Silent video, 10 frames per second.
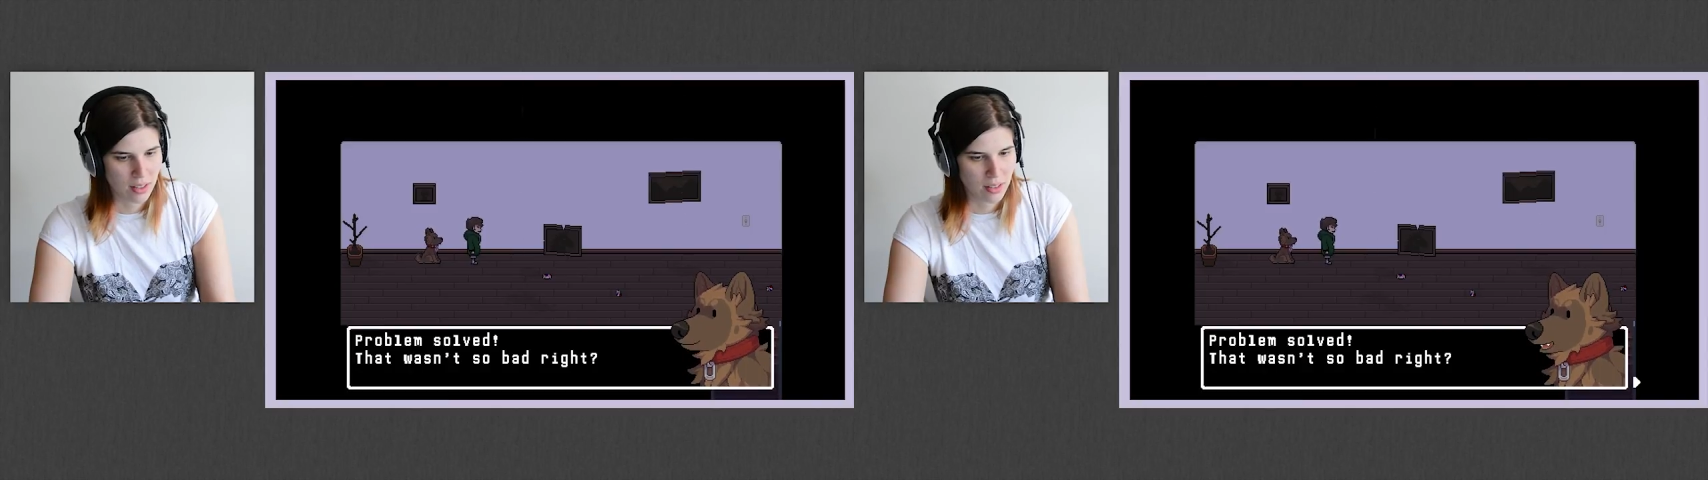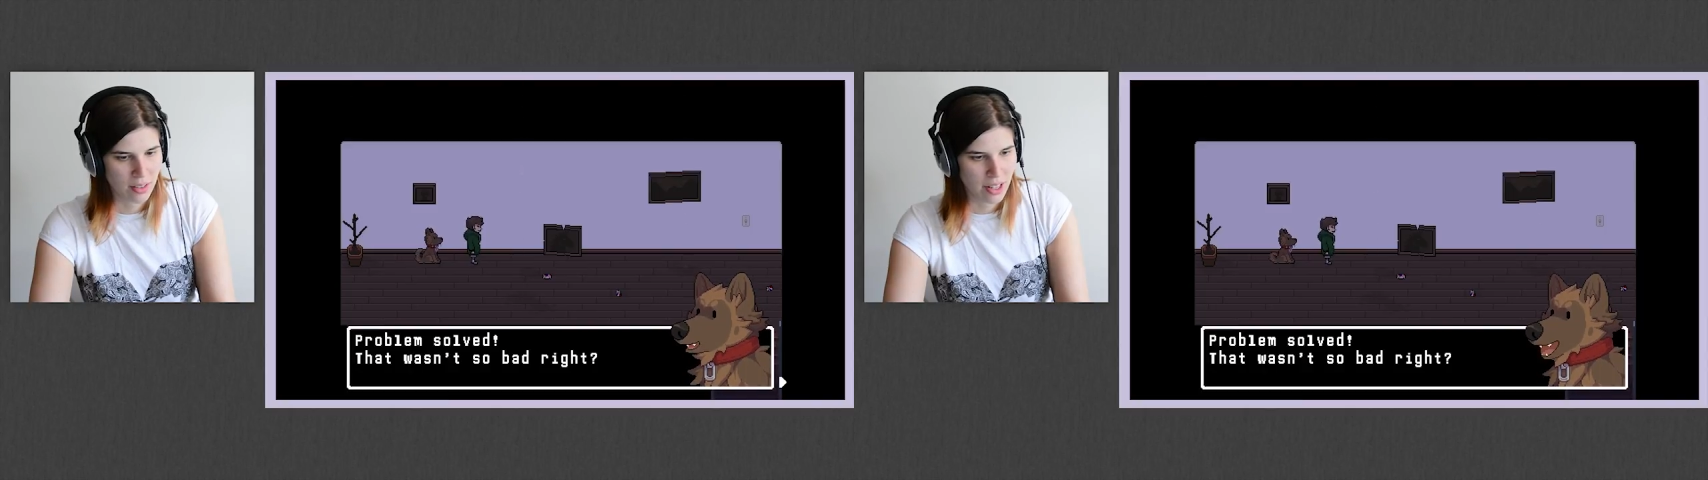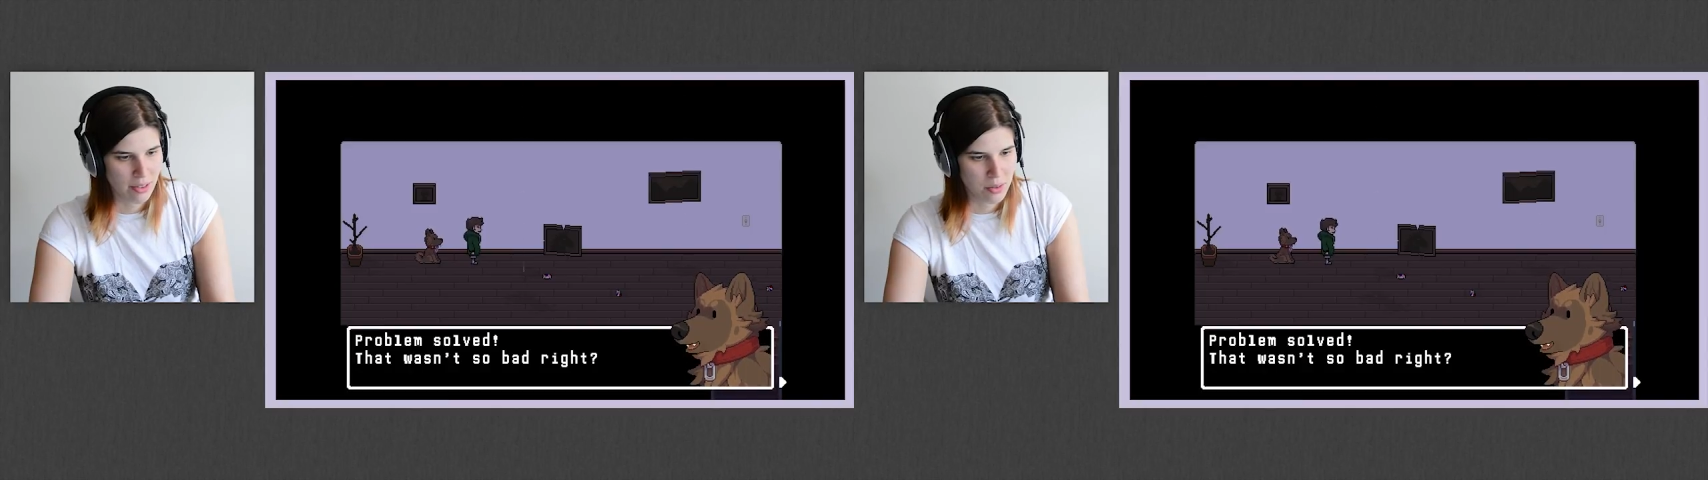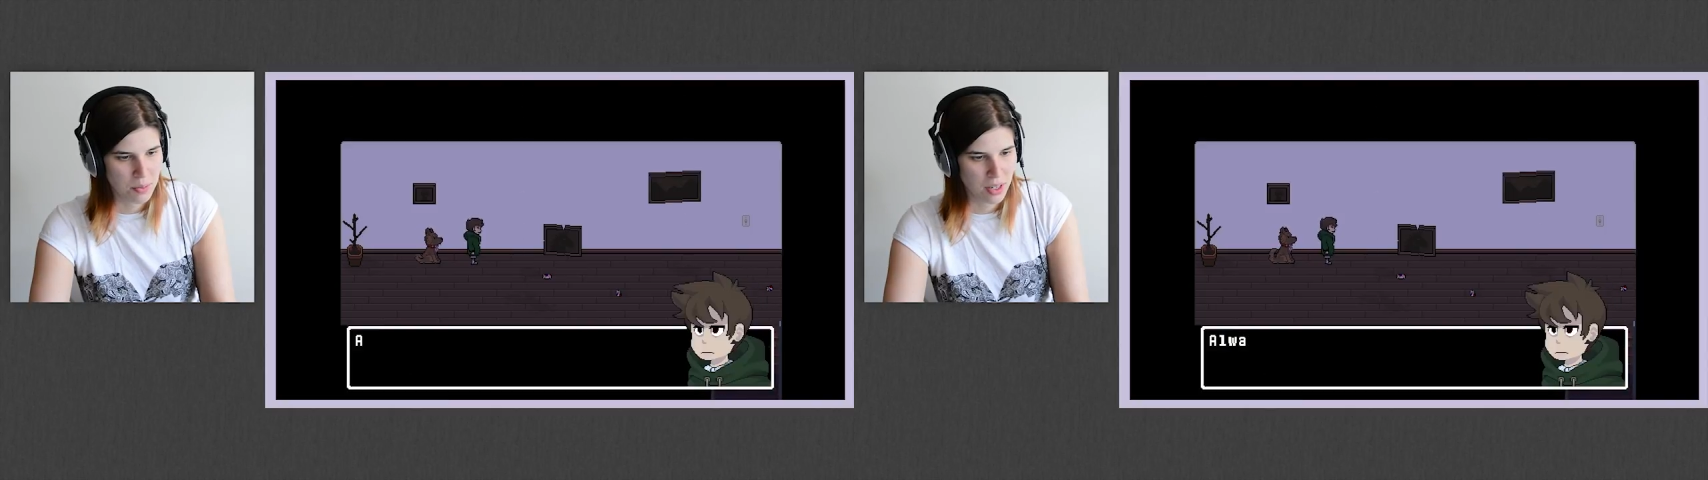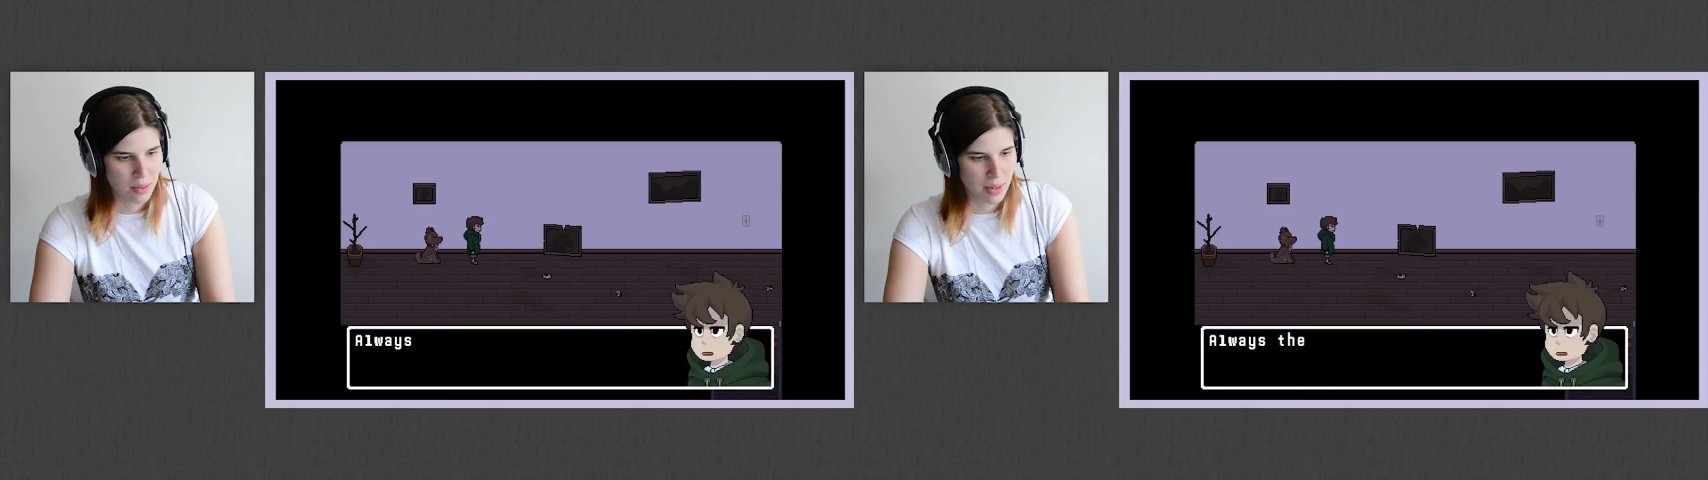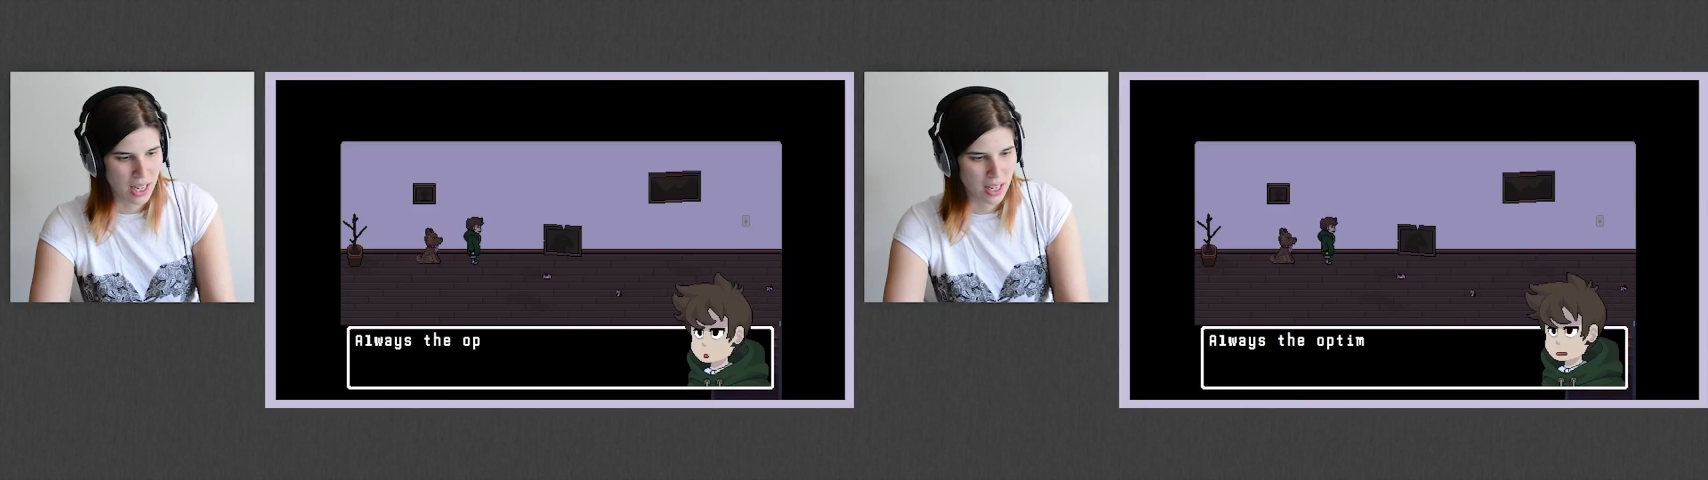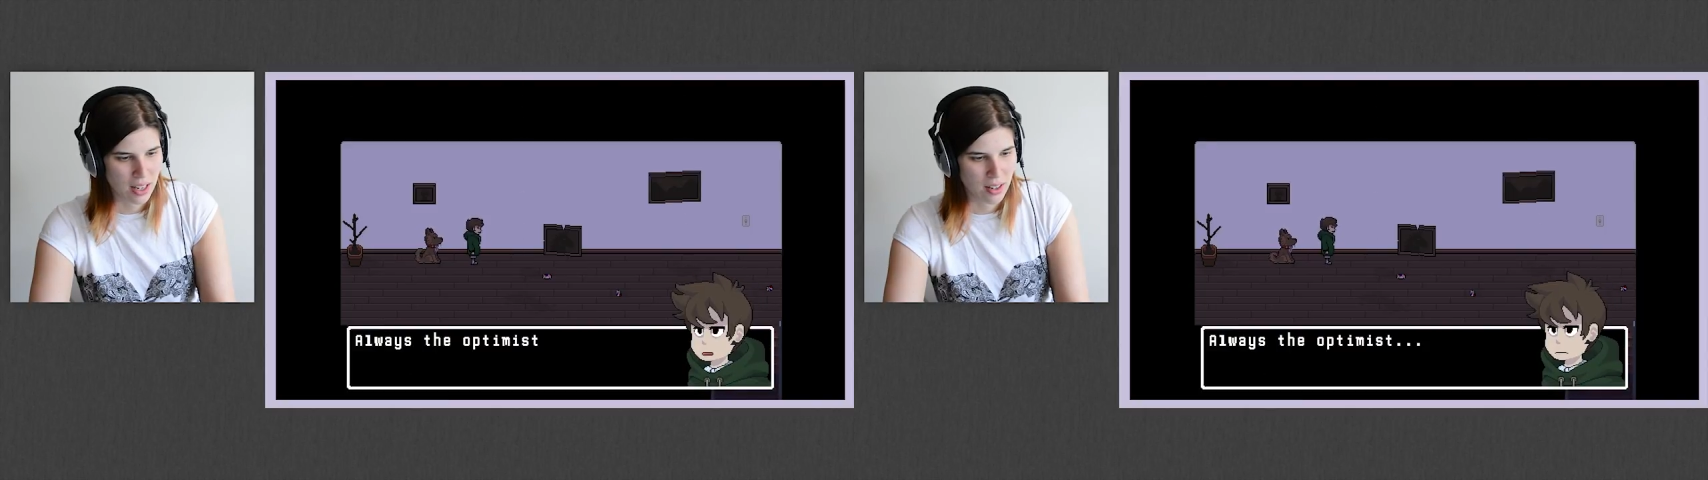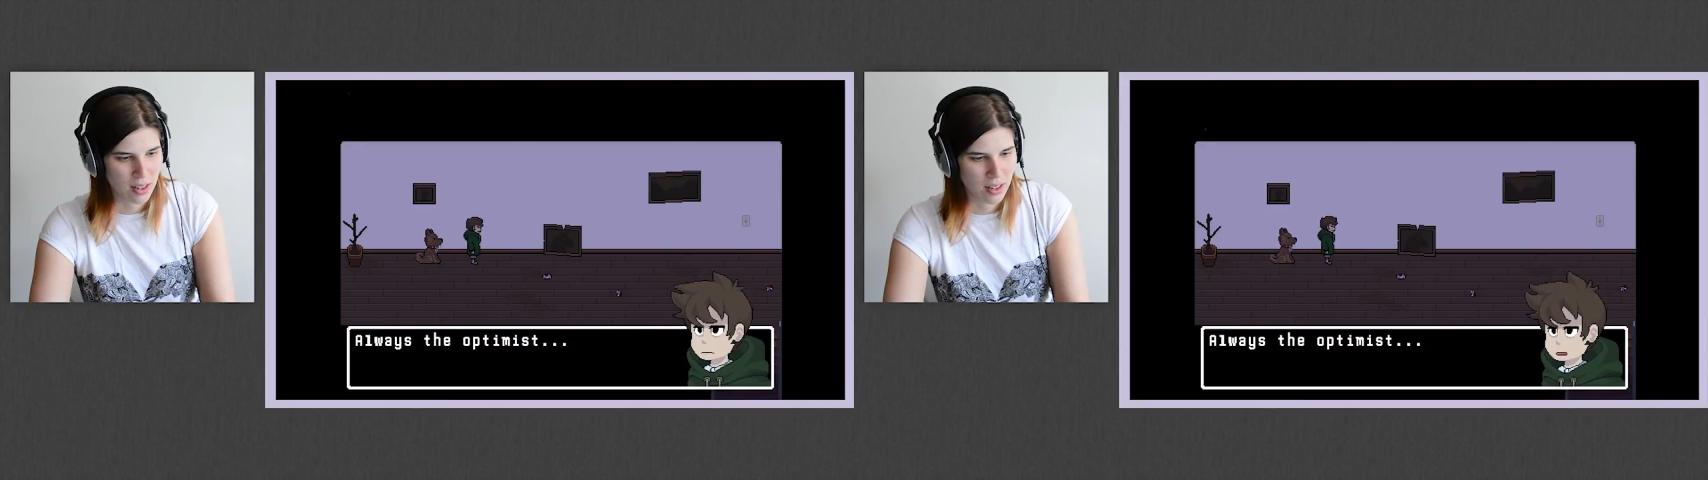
No, that was pretty bad.